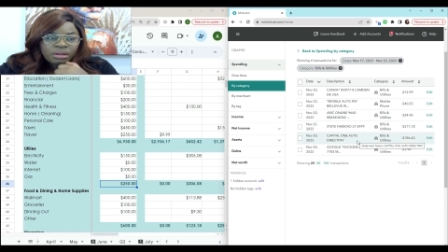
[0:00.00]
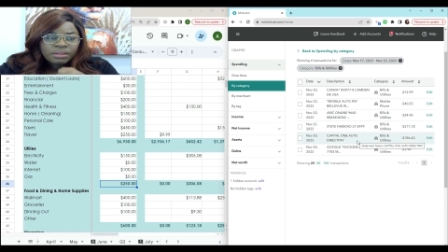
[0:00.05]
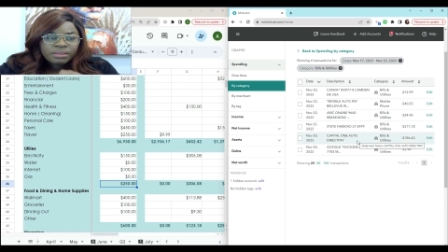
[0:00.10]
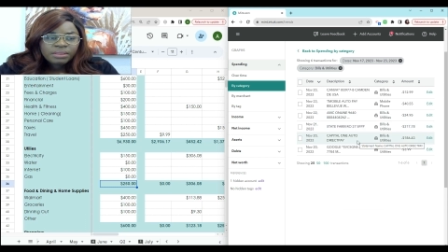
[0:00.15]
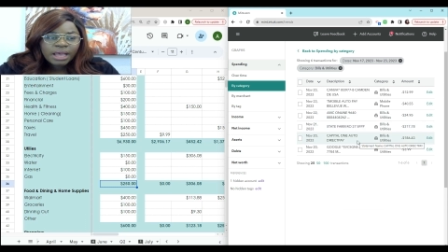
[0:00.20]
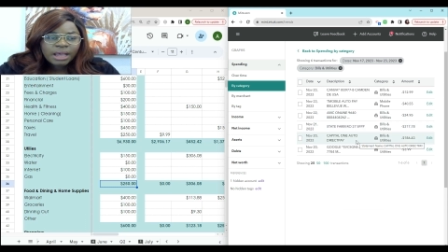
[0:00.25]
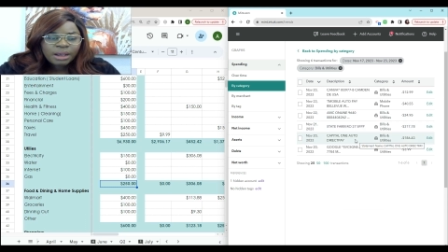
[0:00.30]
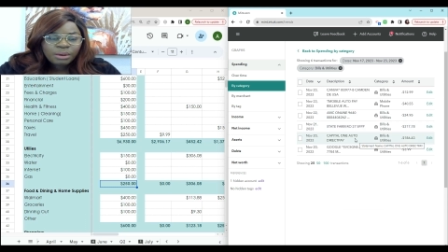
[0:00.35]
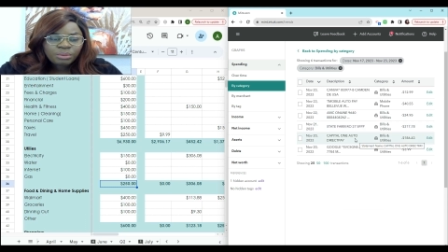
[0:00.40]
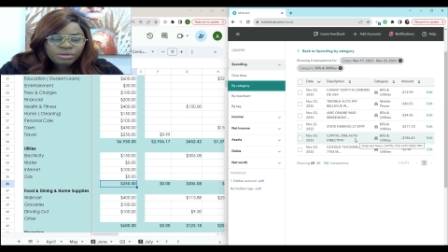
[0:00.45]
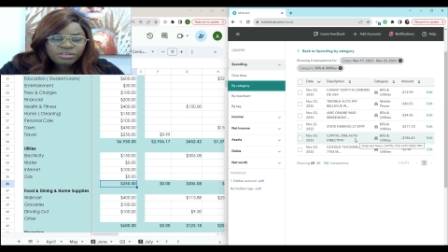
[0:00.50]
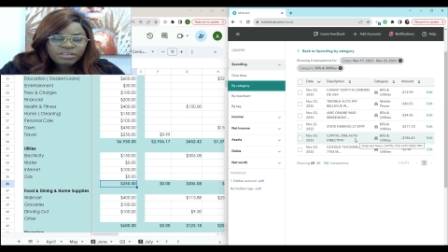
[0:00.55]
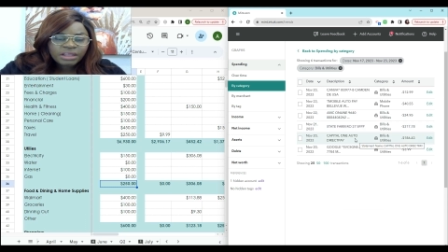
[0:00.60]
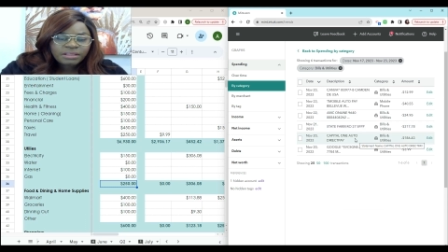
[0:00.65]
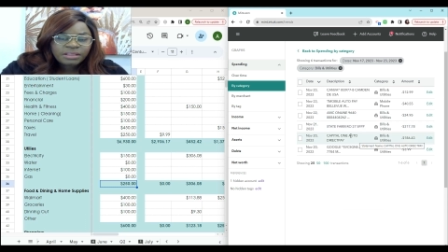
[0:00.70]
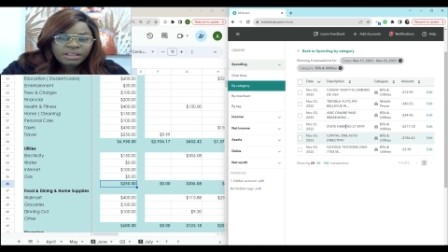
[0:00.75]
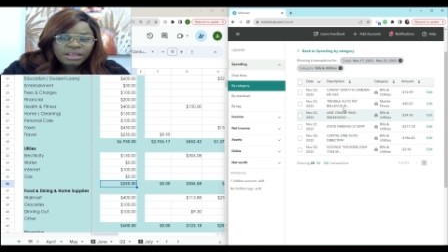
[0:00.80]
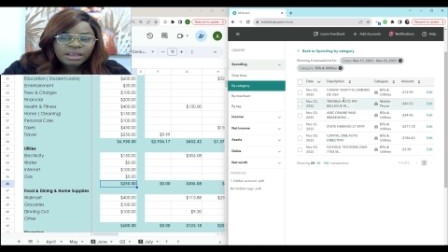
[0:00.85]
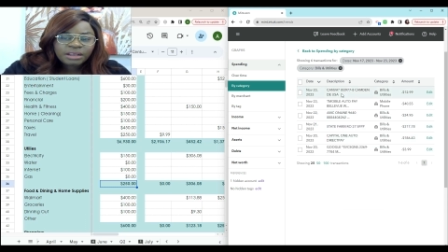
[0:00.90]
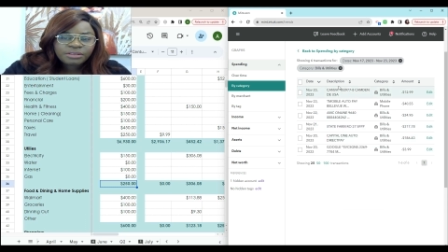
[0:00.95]
That was, I
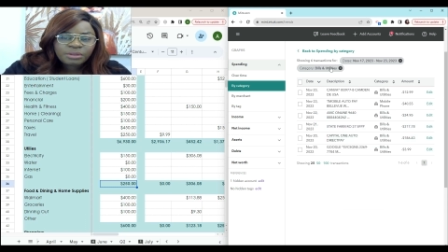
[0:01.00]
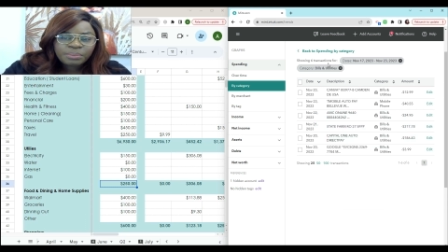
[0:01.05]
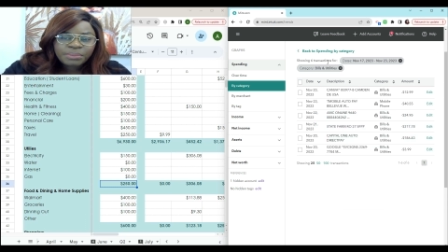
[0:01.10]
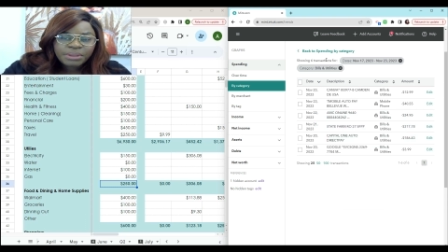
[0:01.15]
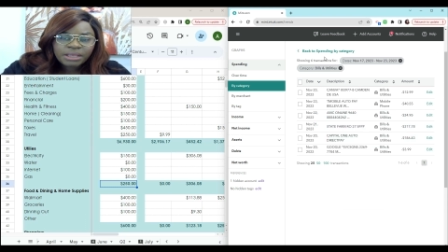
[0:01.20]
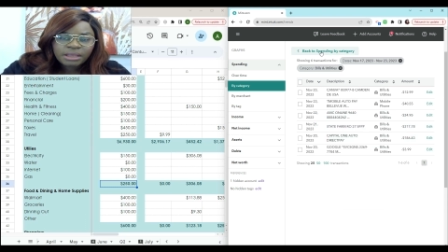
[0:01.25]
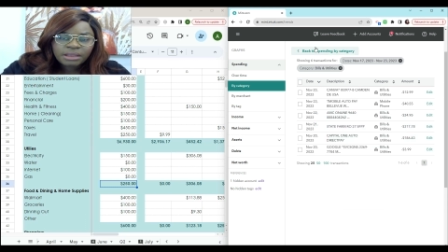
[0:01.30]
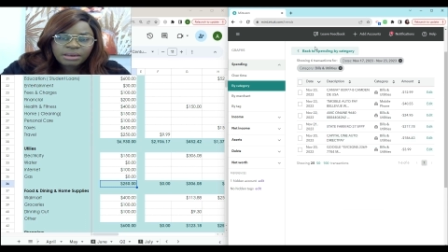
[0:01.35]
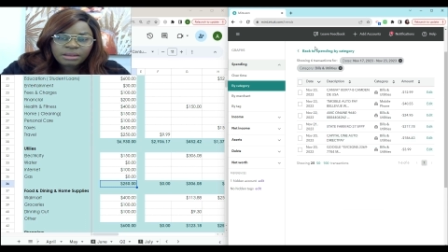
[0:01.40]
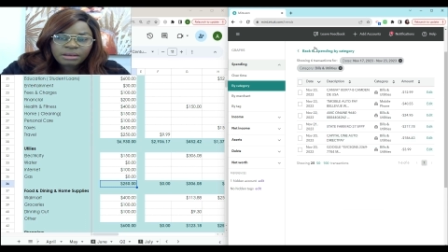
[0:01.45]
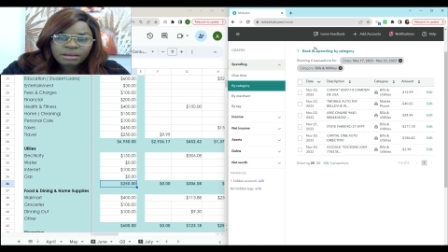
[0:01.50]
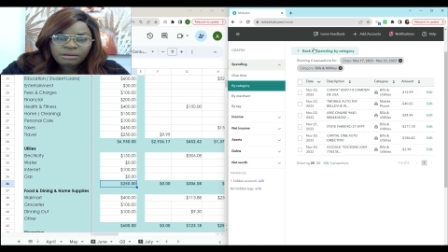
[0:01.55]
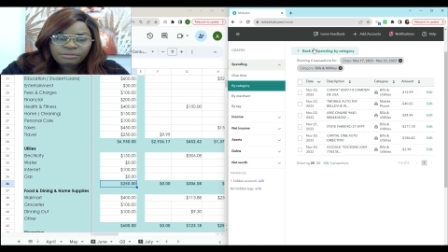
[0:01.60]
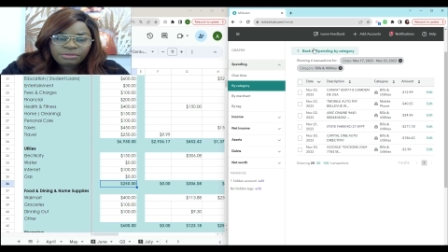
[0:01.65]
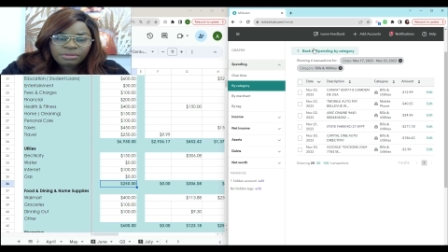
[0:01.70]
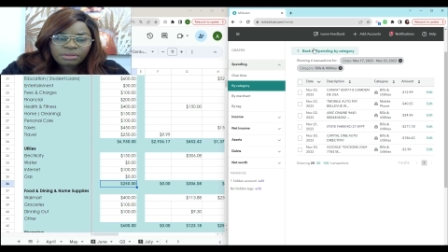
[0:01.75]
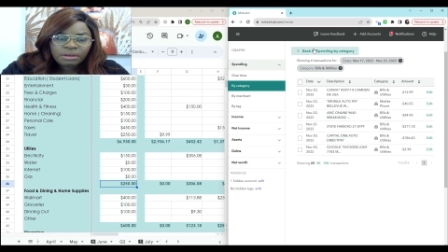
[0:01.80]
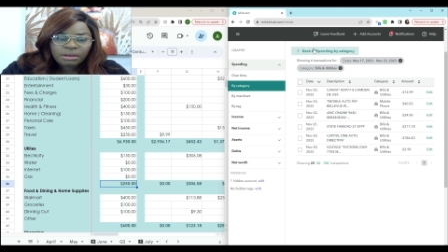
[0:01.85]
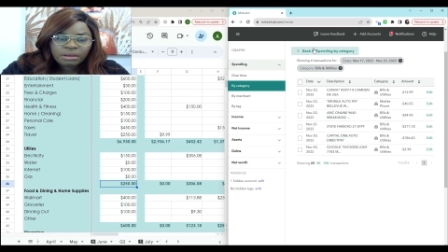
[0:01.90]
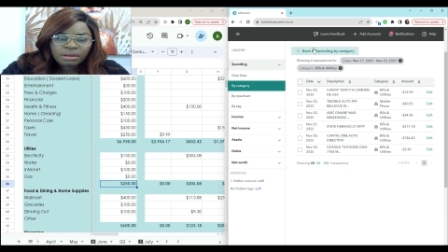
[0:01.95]
think, at the beginning of
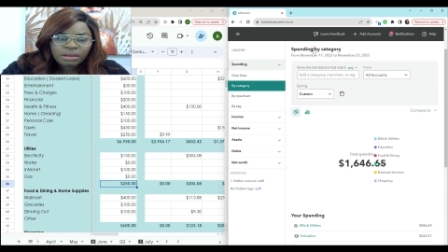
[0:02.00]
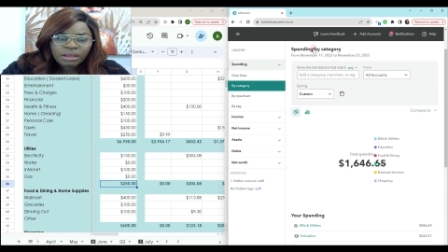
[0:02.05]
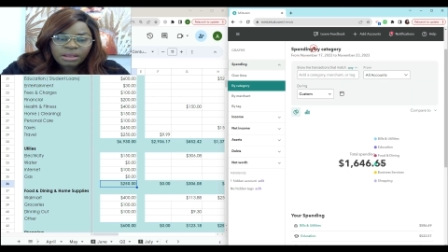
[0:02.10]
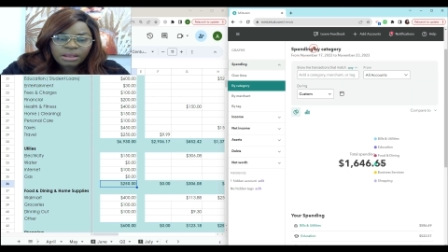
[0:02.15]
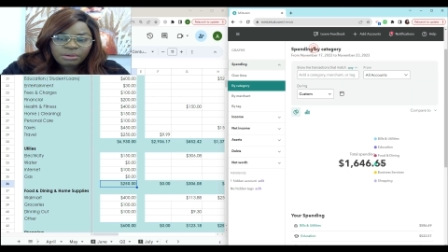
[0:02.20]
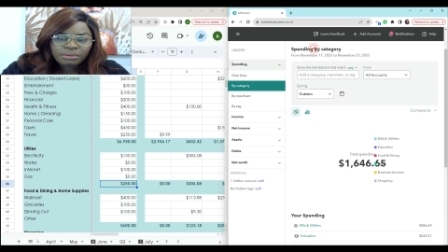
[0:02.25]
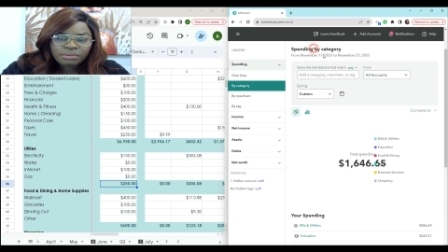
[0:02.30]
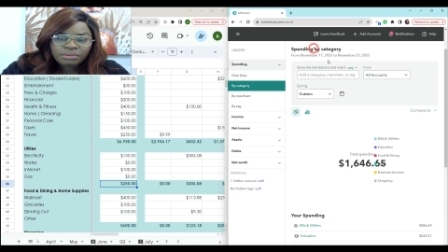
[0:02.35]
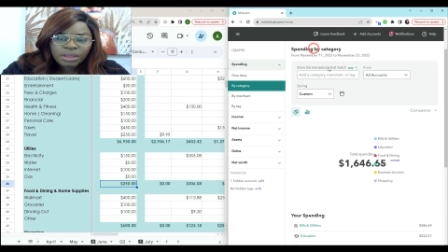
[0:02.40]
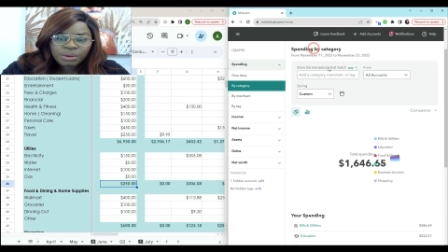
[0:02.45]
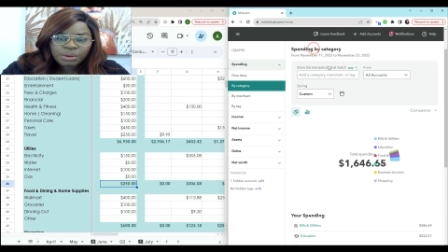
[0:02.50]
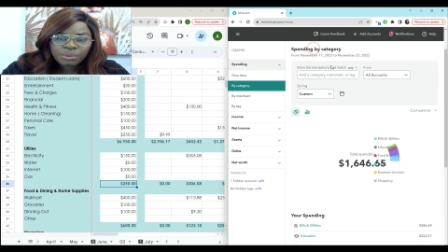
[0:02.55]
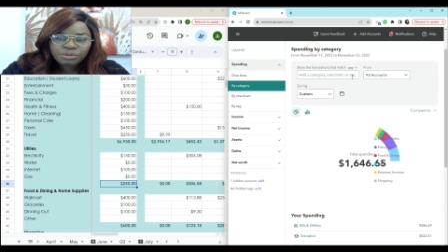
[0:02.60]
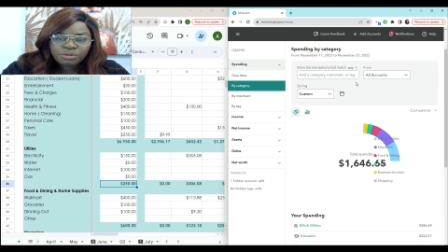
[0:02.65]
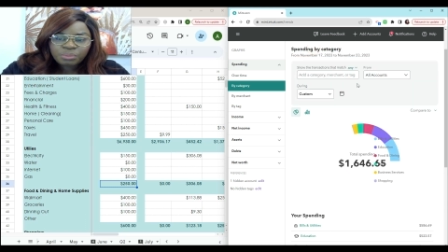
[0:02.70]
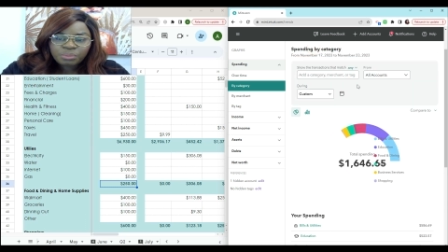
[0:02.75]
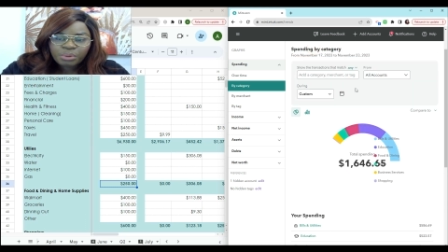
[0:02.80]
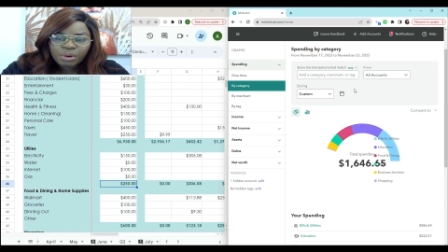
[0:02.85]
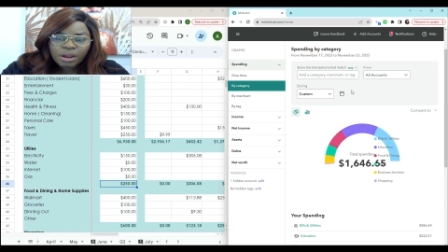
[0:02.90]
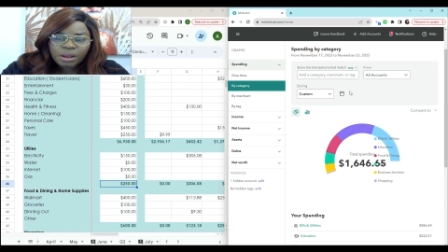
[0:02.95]
that was
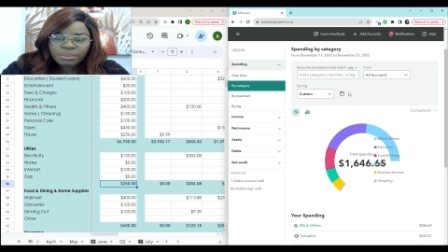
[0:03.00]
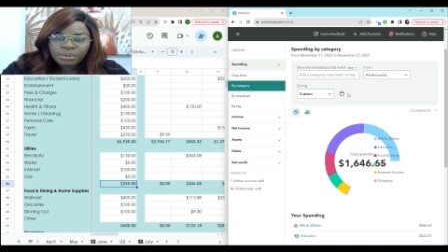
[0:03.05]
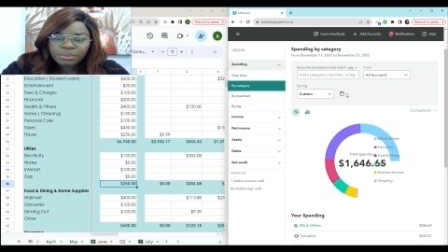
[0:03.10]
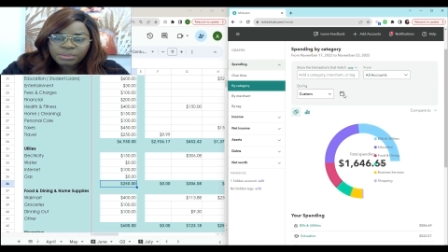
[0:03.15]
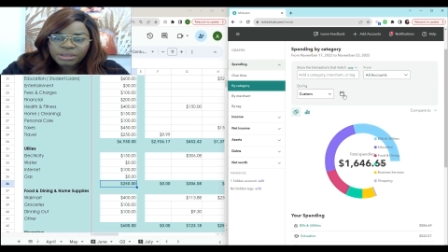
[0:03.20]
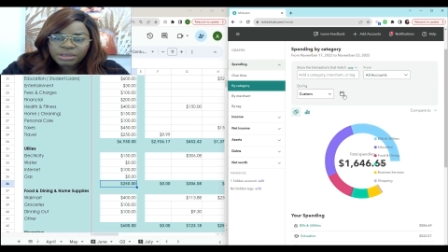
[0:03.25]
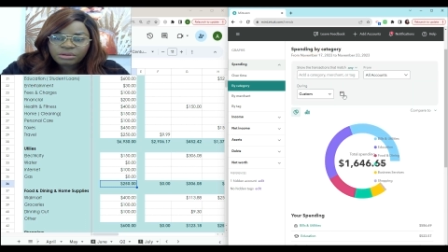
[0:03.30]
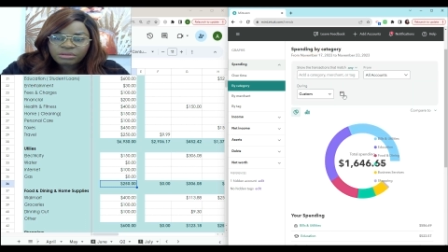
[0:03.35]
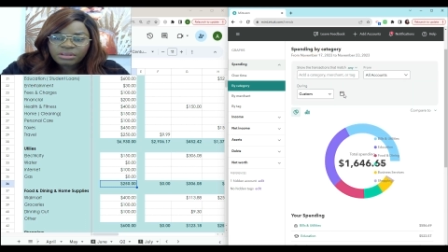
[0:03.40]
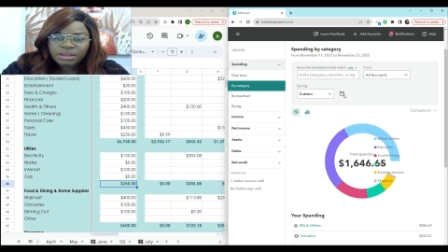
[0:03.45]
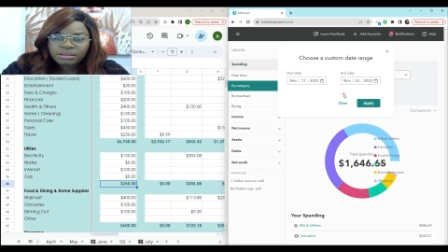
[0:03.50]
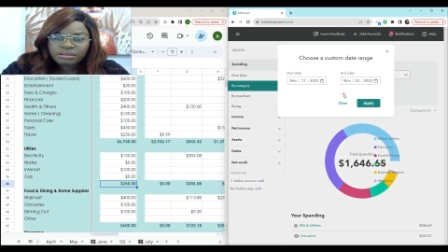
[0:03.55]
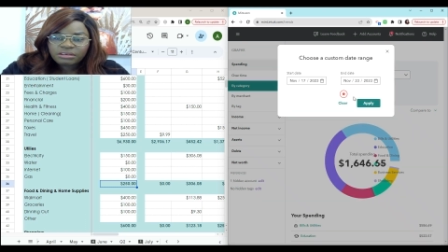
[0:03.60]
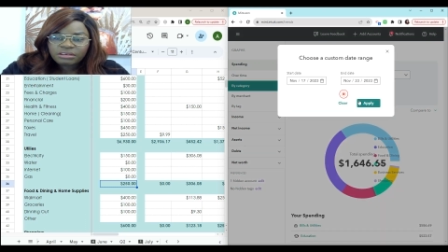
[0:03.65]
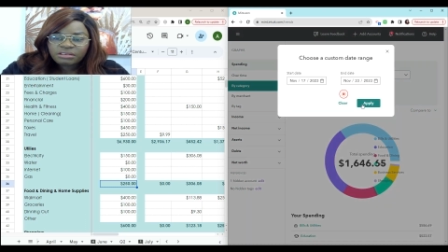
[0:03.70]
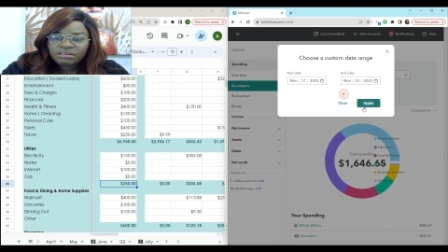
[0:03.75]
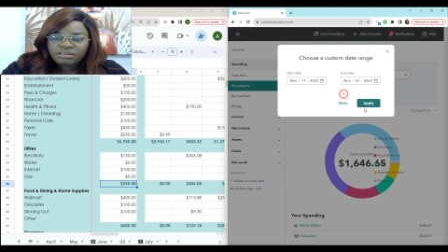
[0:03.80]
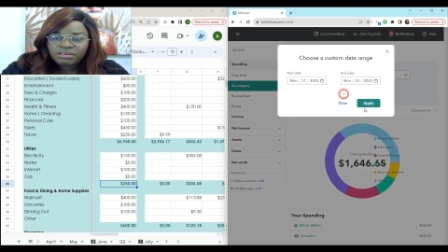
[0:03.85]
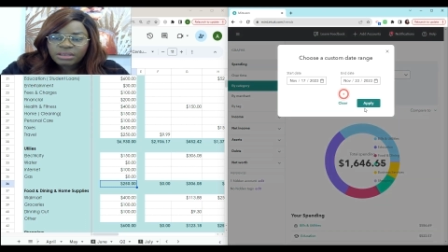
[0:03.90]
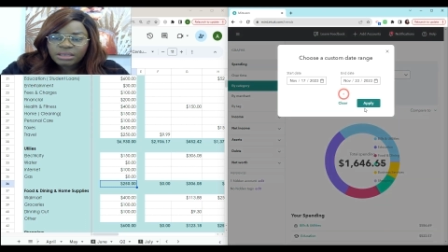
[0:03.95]
probably because I
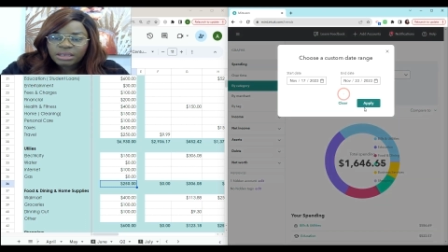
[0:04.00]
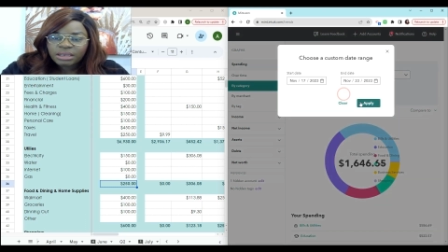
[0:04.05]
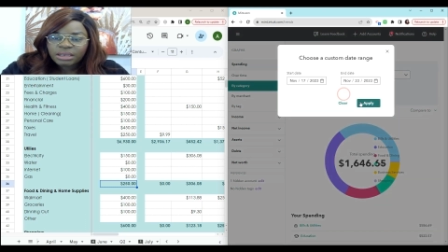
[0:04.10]
did see